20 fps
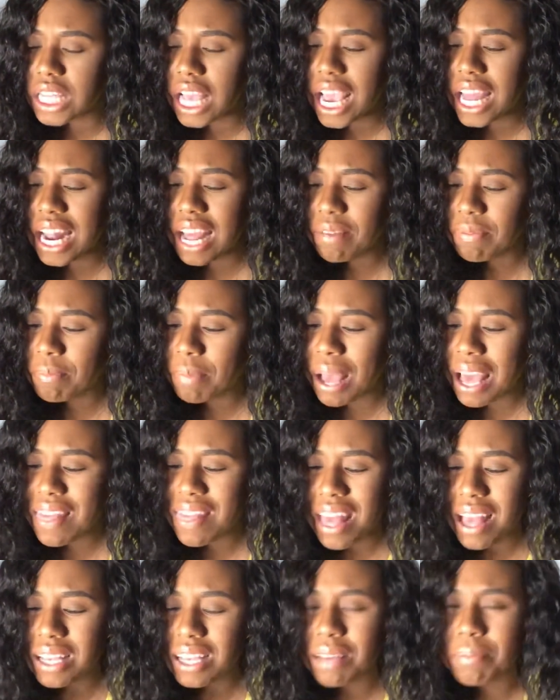And
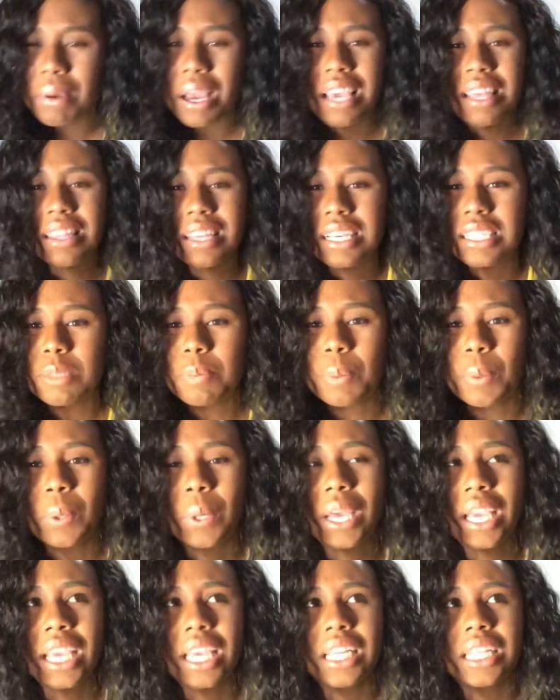by this
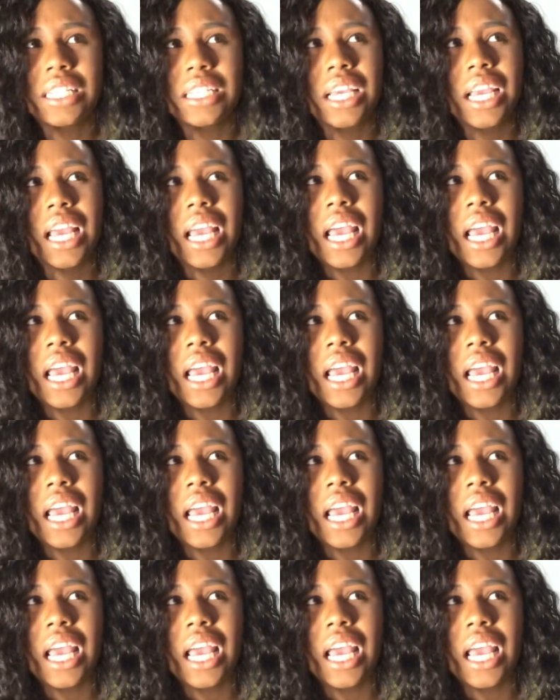point